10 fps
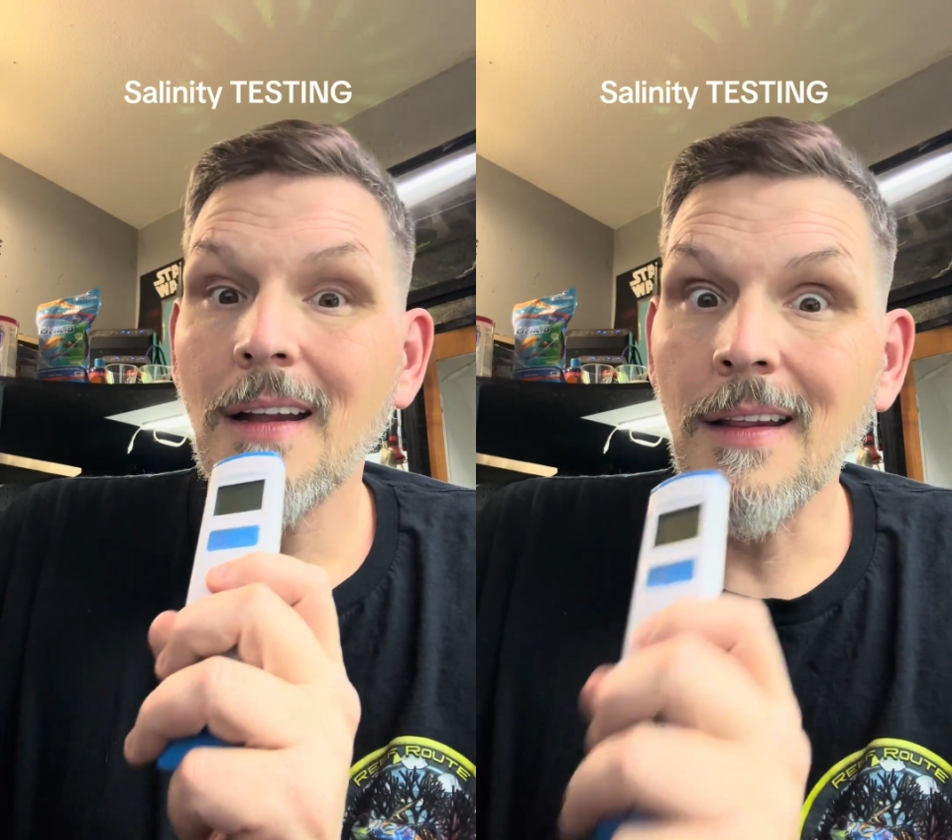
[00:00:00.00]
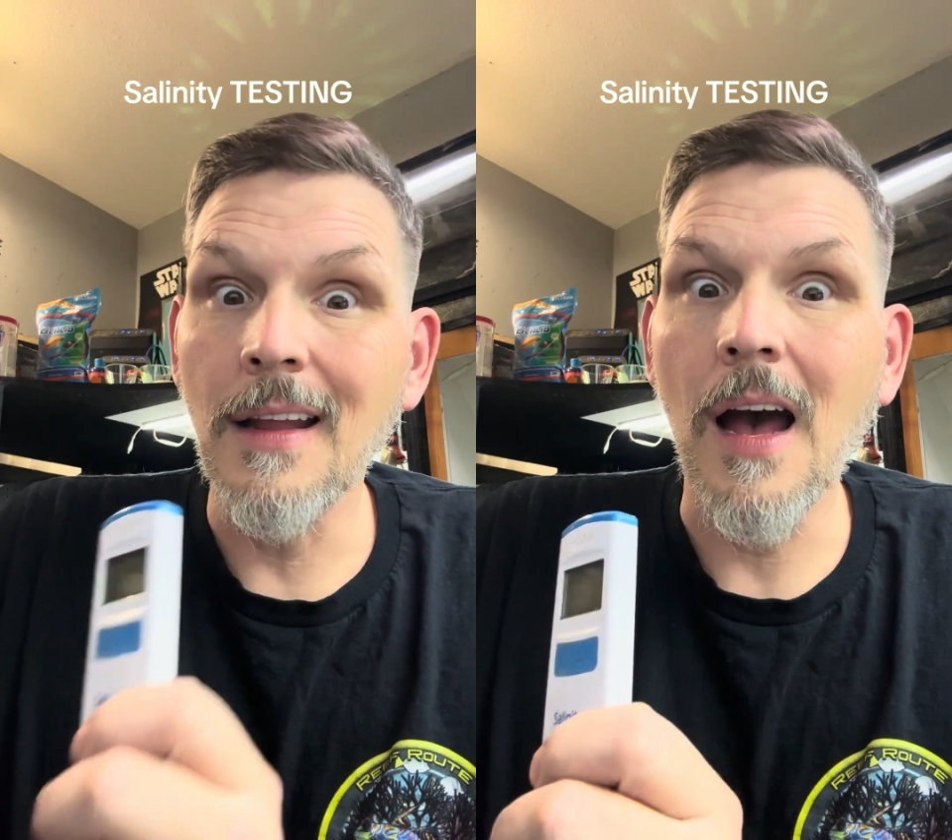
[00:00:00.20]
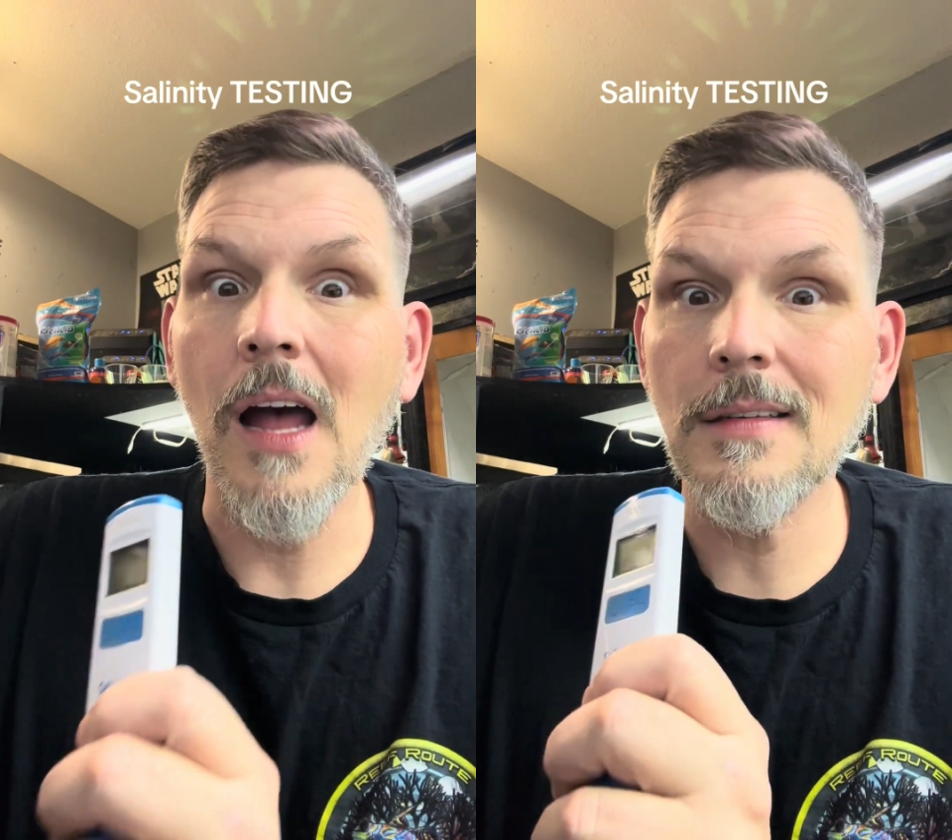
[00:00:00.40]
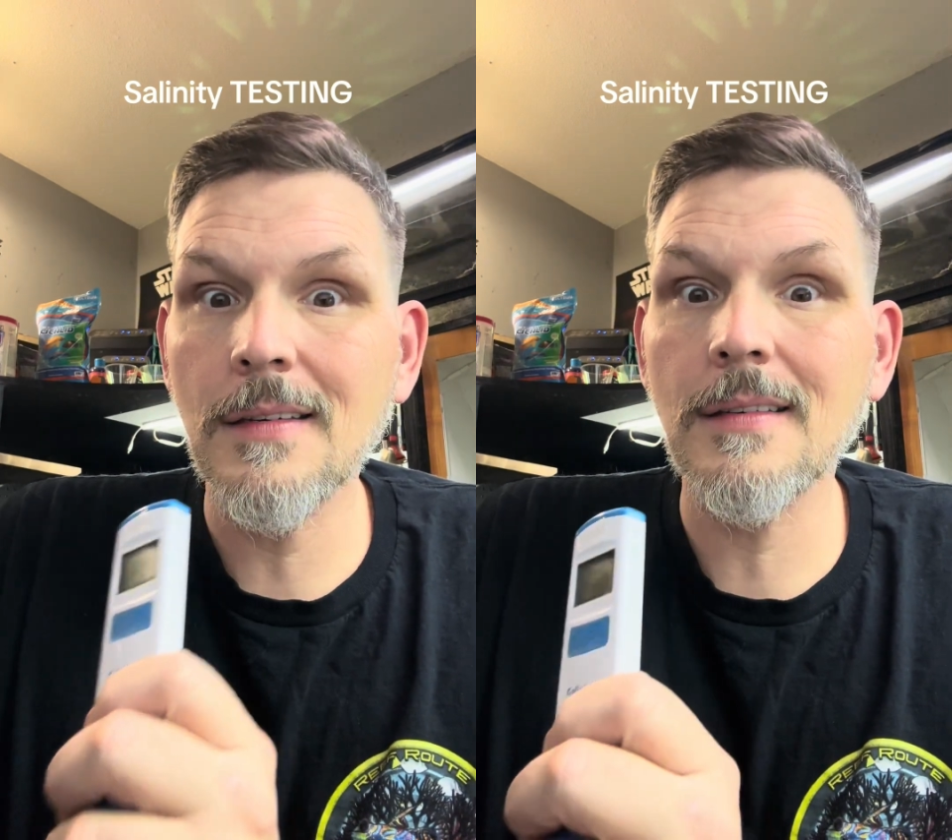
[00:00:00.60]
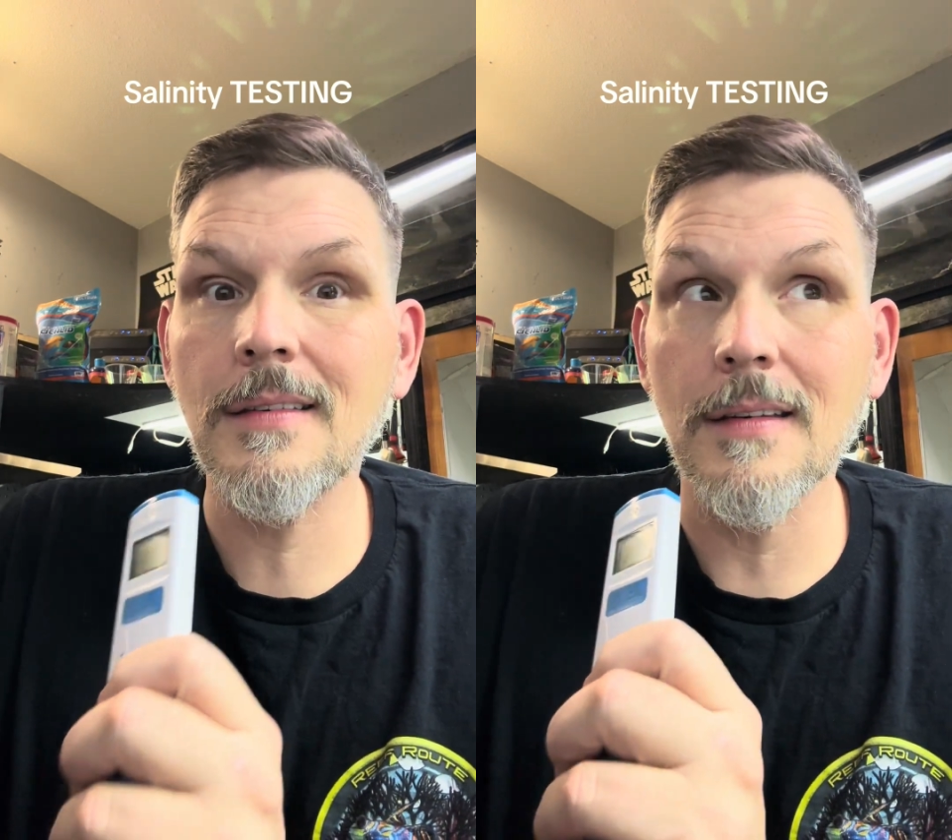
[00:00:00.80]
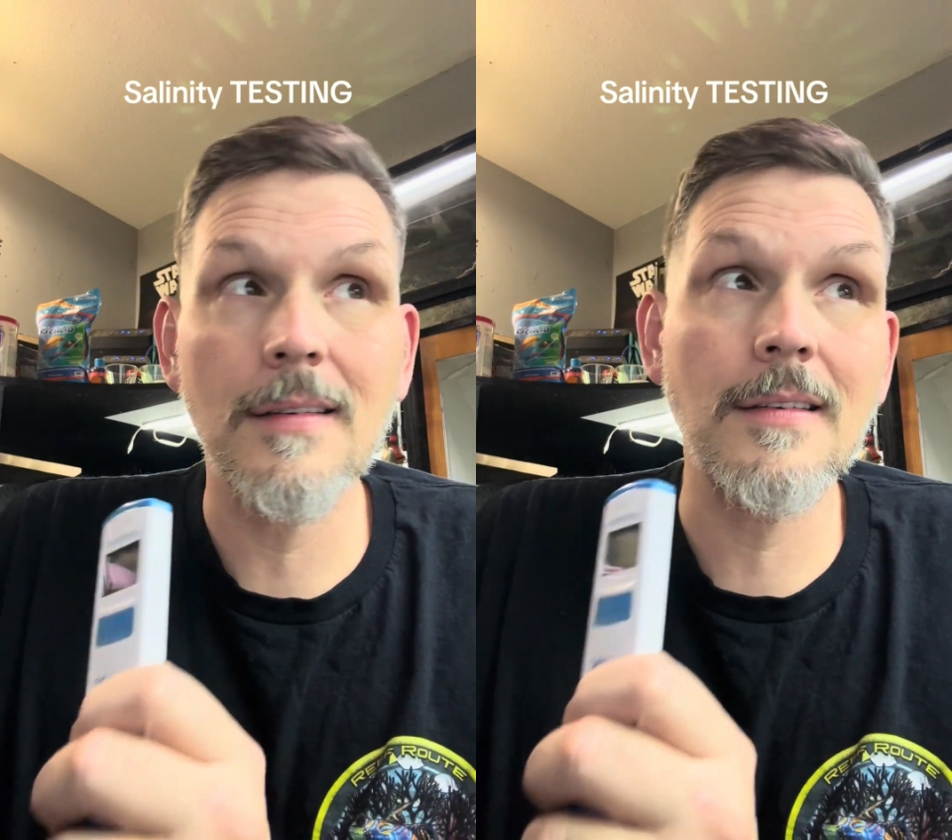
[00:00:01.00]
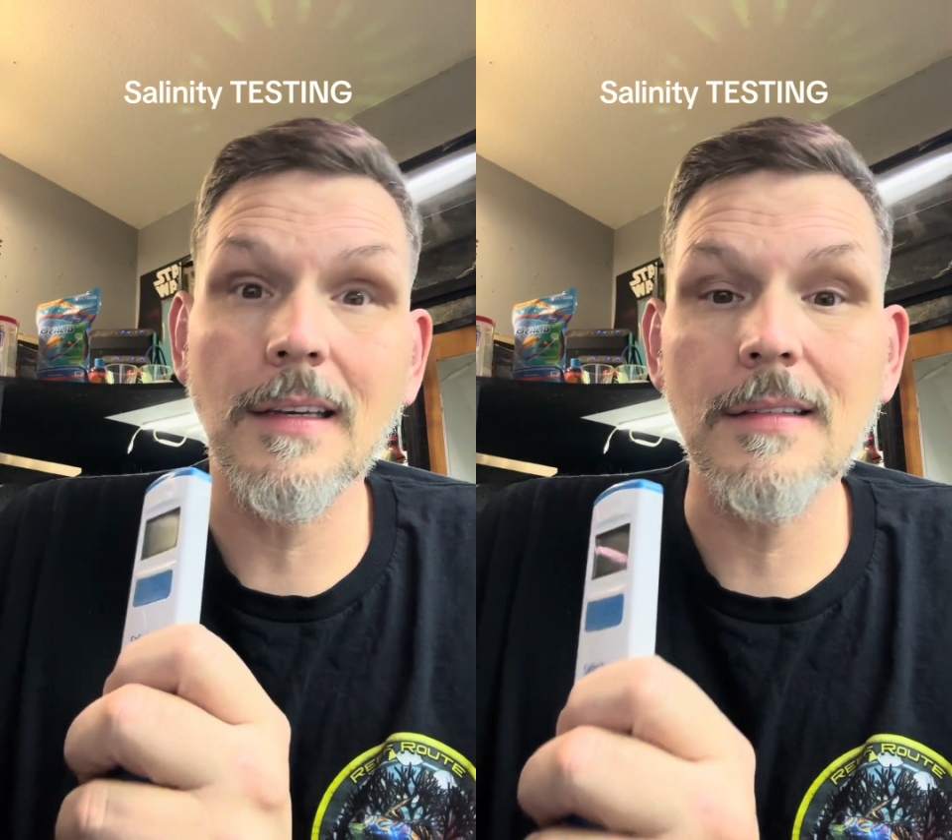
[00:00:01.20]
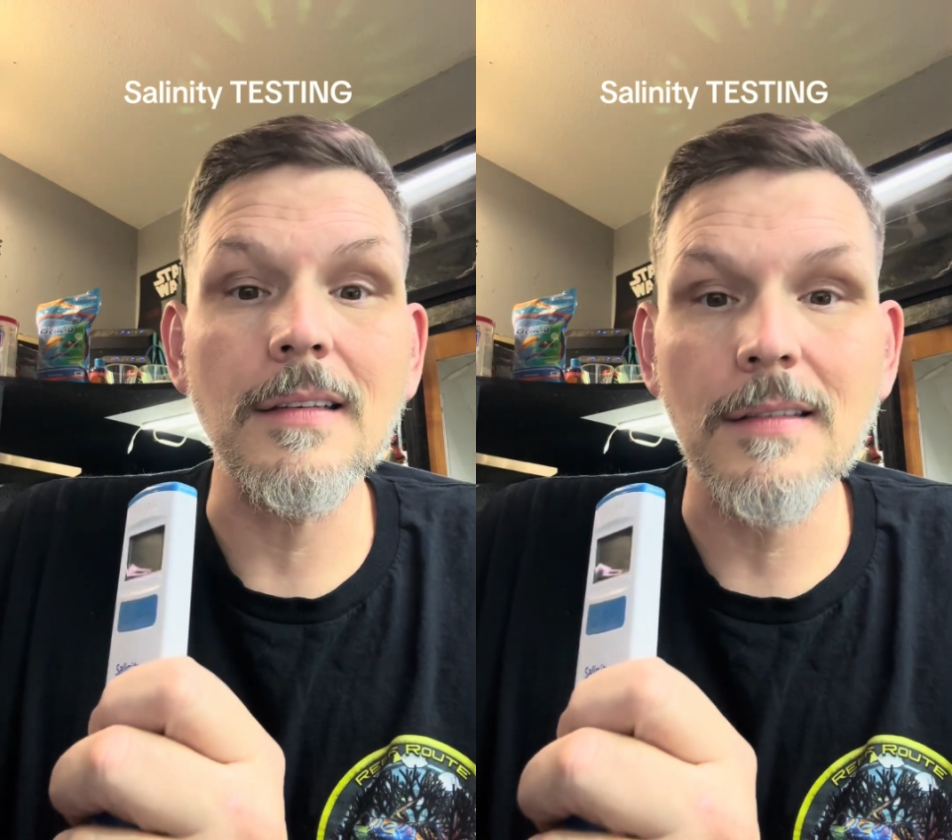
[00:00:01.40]
not
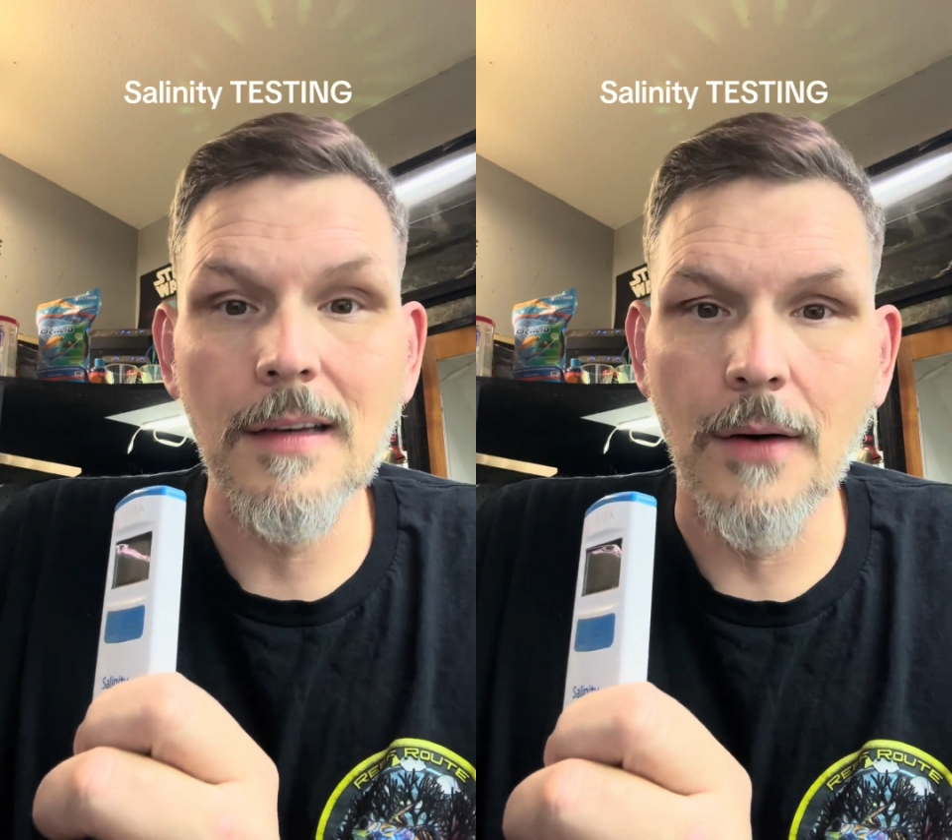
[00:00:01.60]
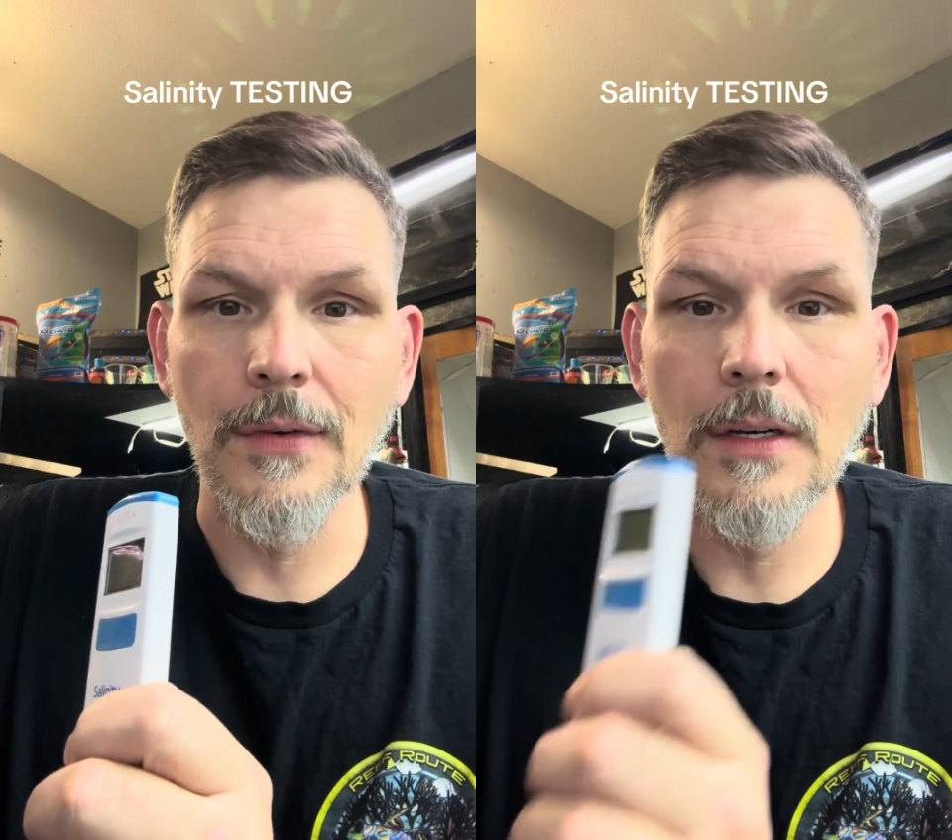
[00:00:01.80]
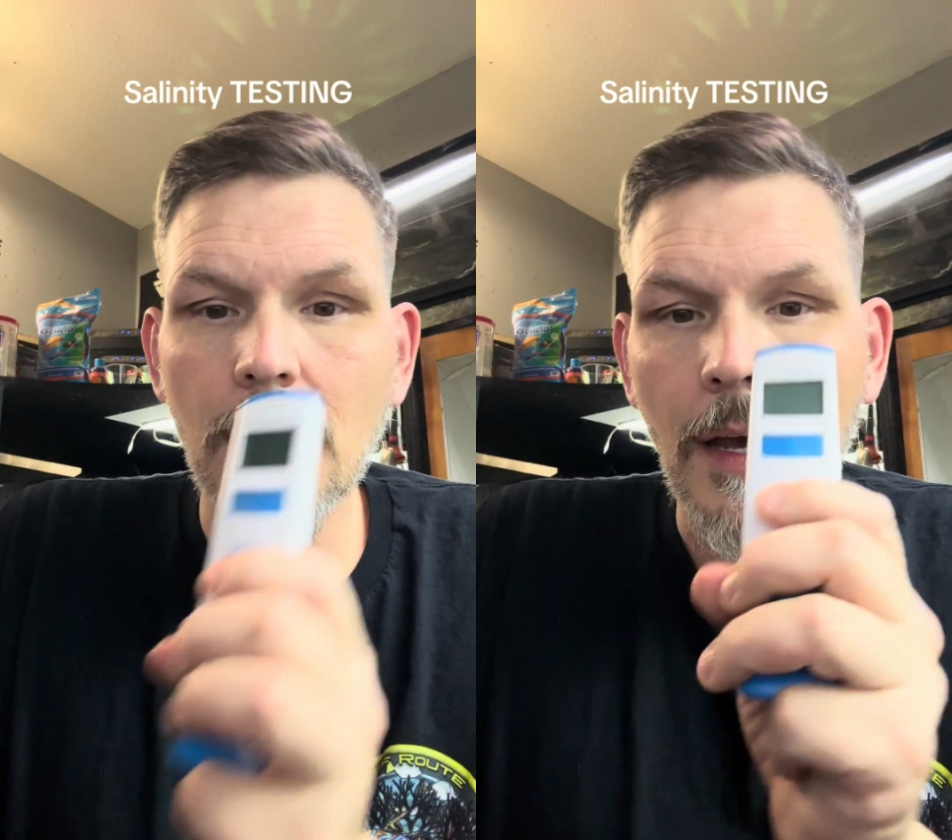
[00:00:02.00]
67.